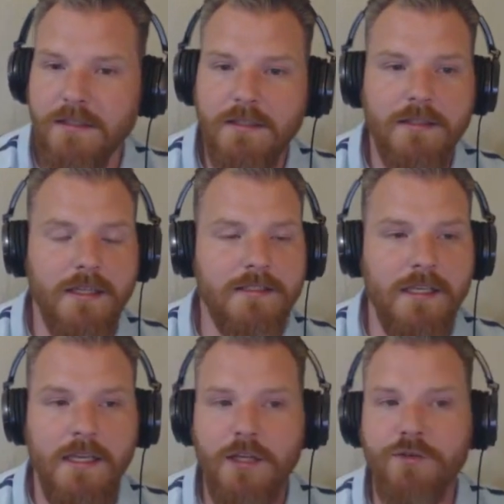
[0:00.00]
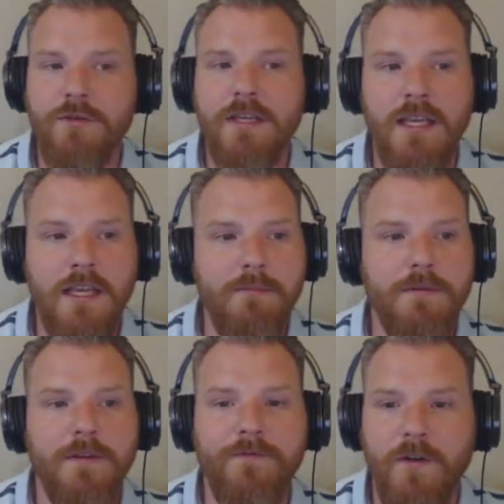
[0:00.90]
That's it. You keep
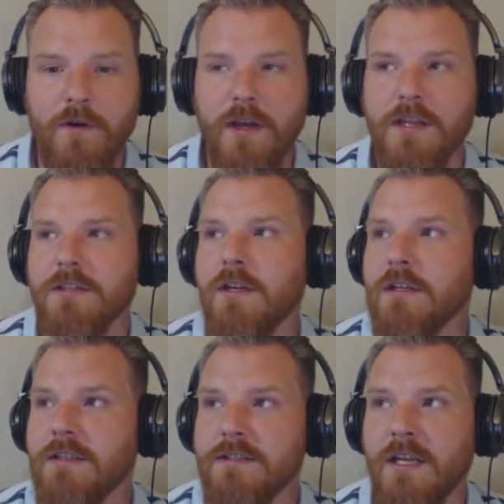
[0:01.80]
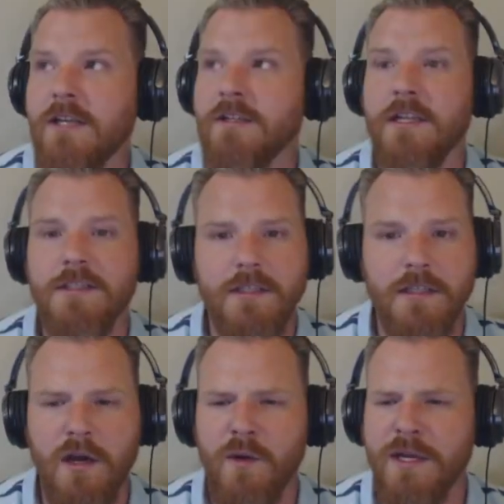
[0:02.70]
the focus on Cassandra needs to
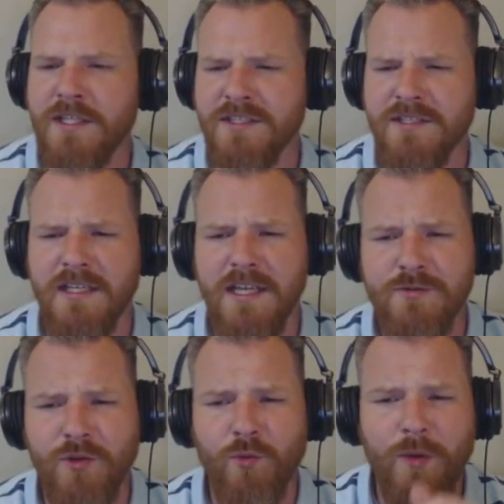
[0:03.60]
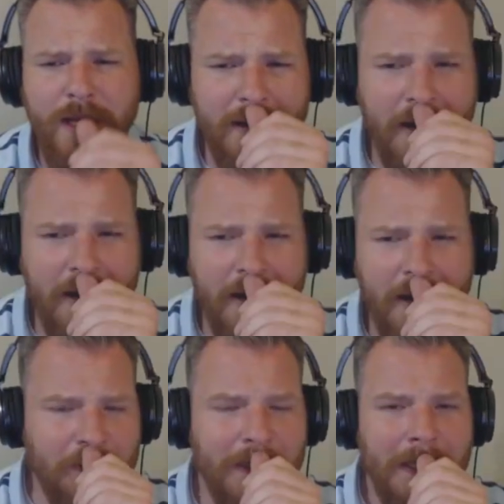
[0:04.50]
go. He was a renom,
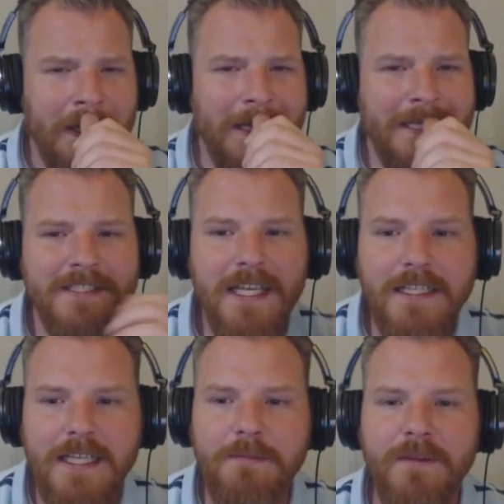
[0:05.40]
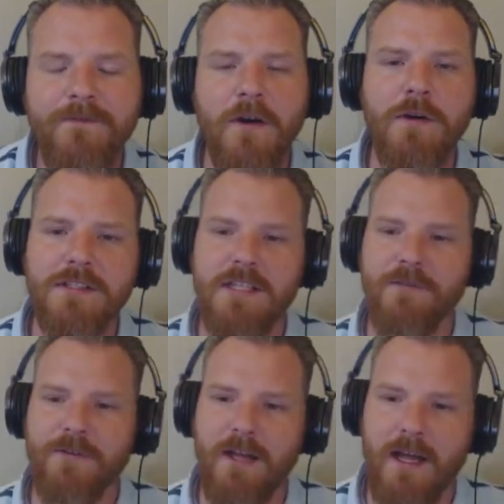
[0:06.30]
dude. He just had to keep the focus
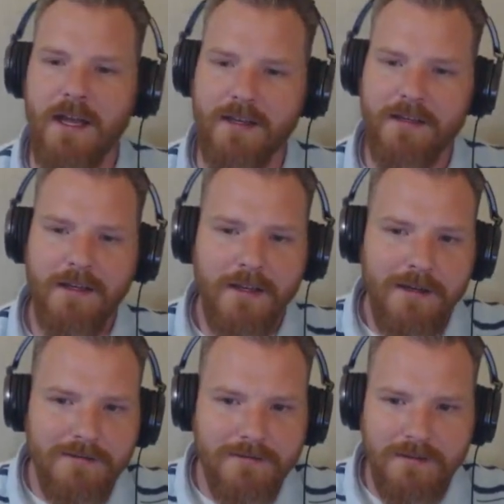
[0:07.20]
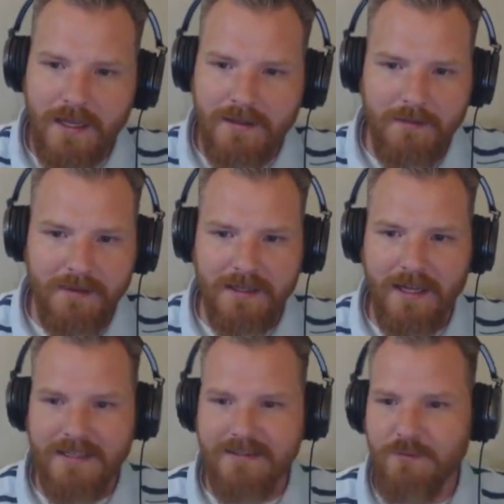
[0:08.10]
there for I mean,
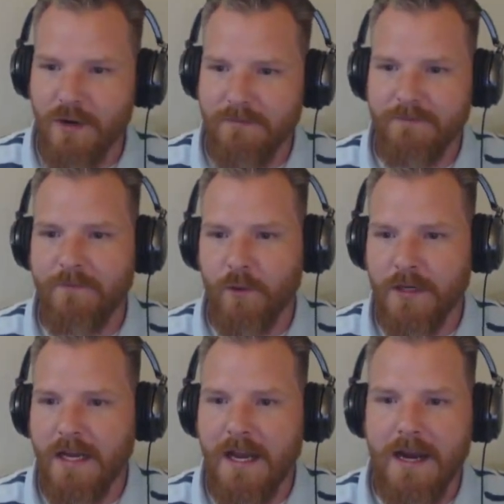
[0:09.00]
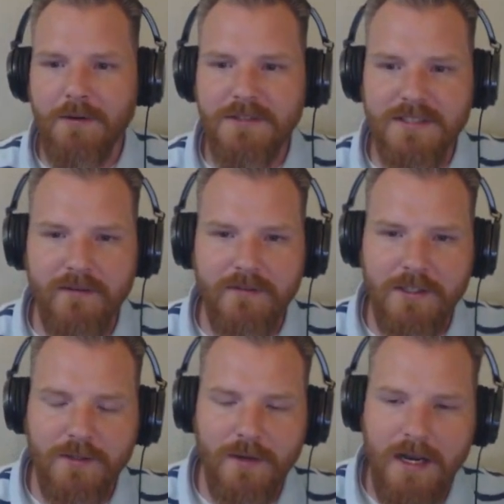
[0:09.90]
like what, 48 hours,
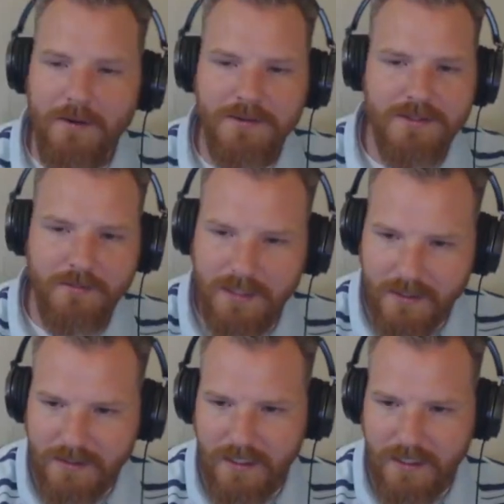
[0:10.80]
72 hours, something like that.